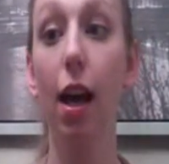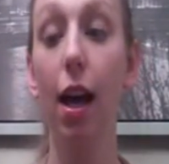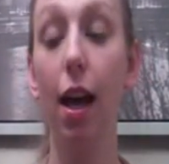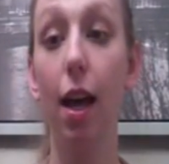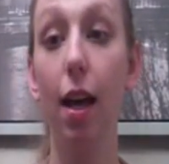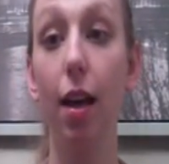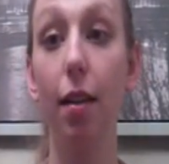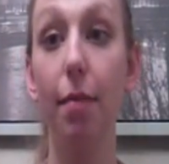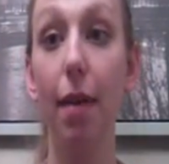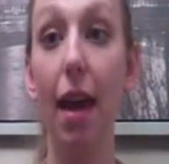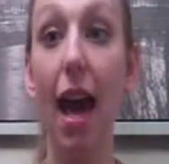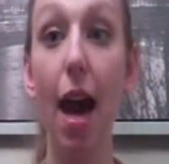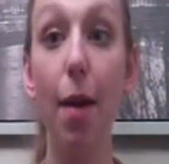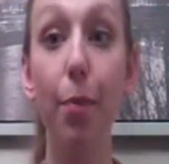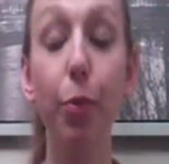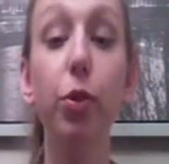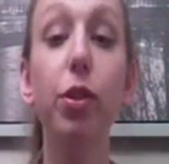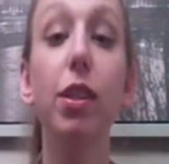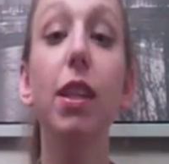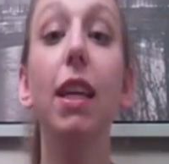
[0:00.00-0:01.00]

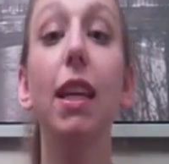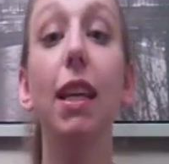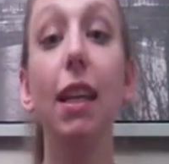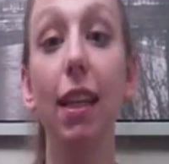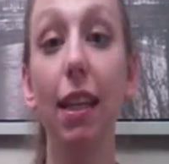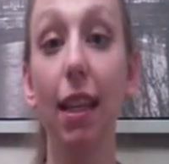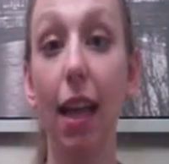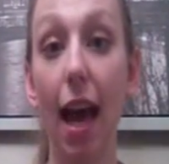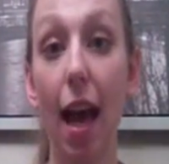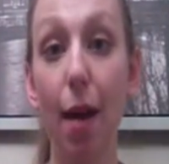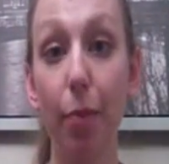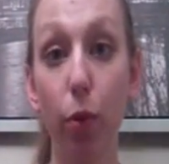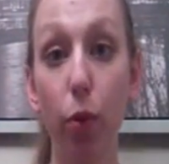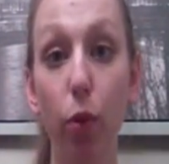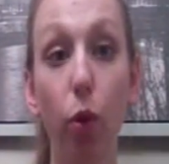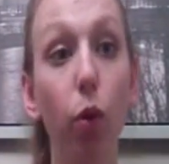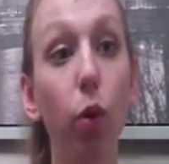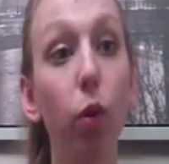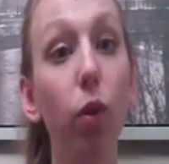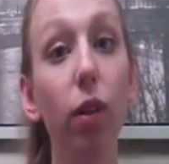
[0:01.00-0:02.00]
Apples, he can eat an apple
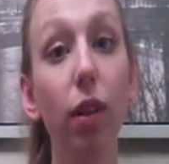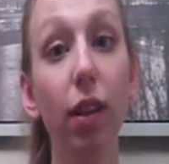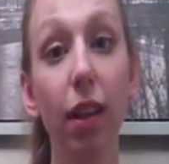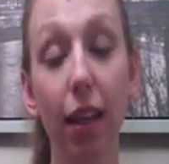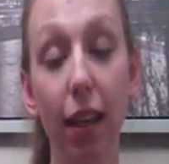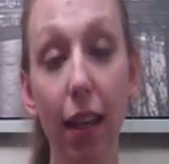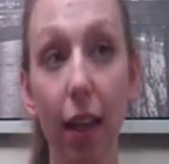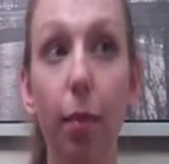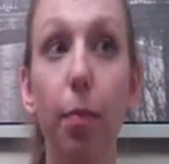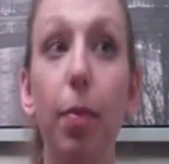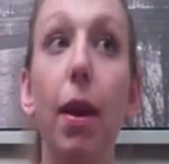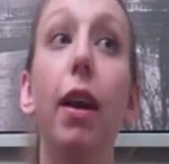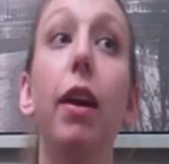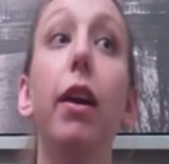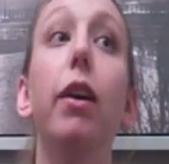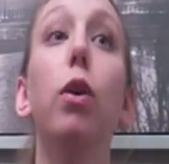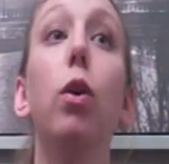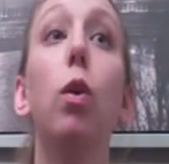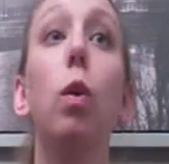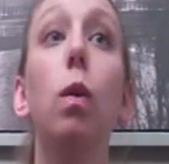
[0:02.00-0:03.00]
whole. He can eat a
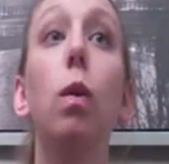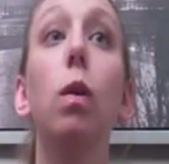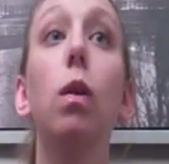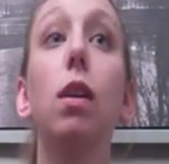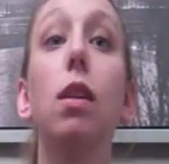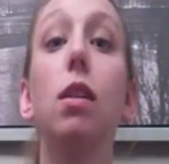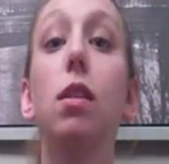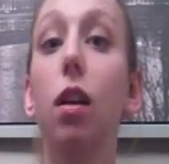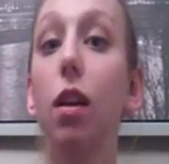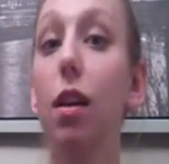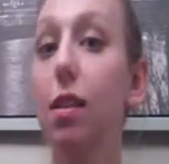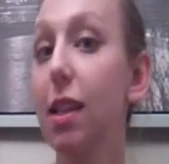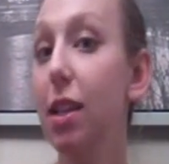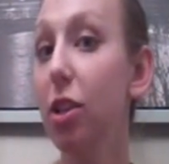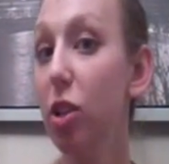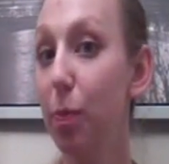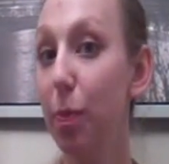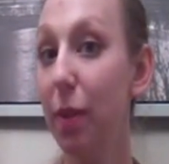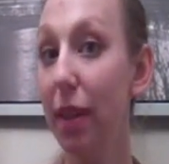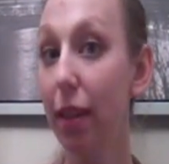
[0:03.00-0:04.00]
pear whole, as long as I
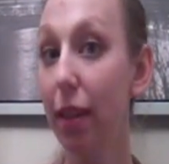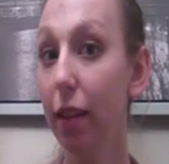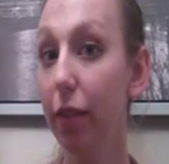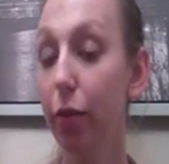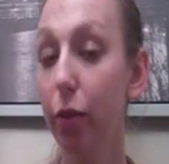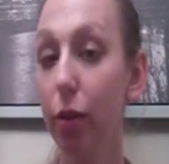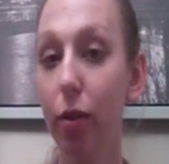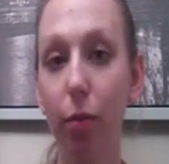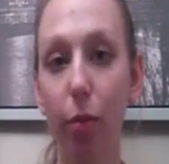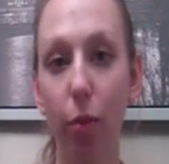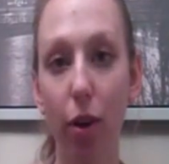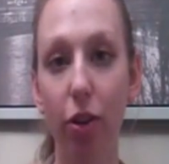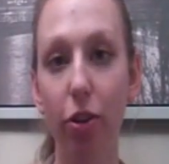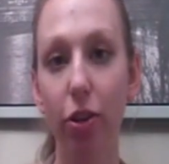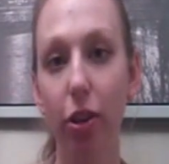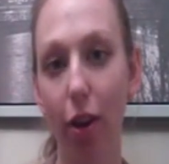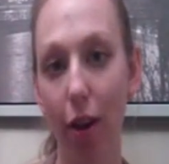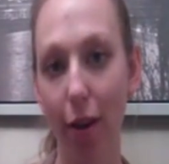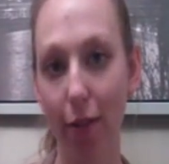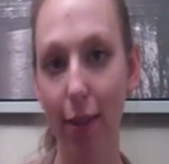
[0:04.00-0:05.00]
just it for him and wash
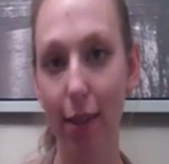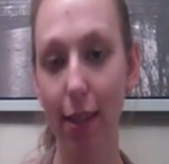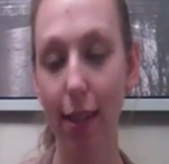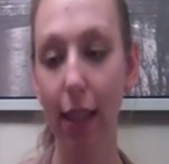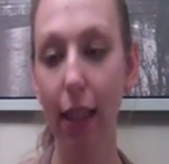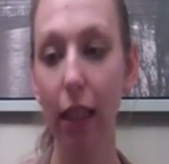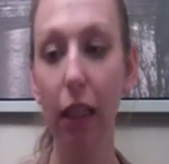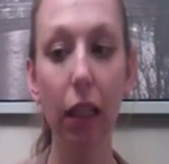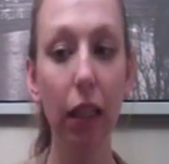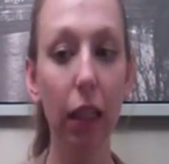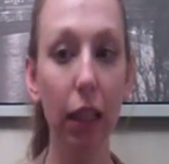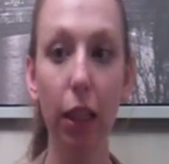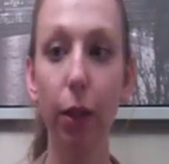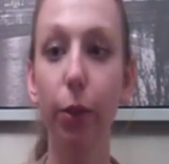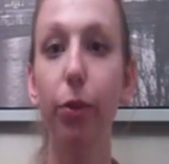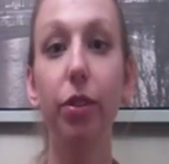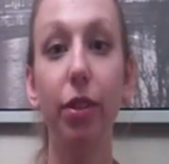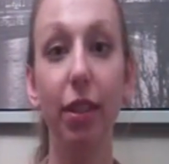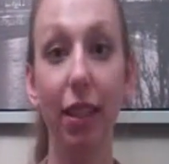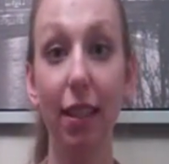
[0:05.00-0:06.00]
it, obviously. He
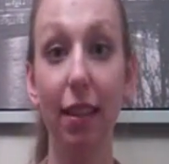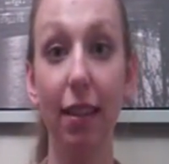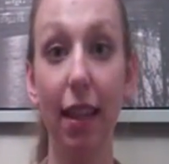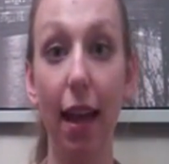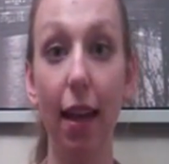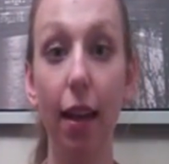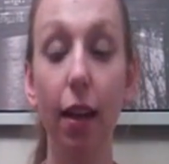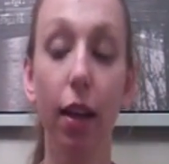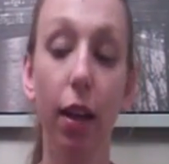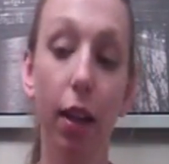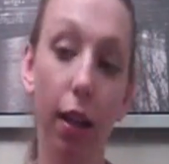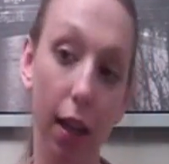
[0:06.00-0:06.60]
will just eat that.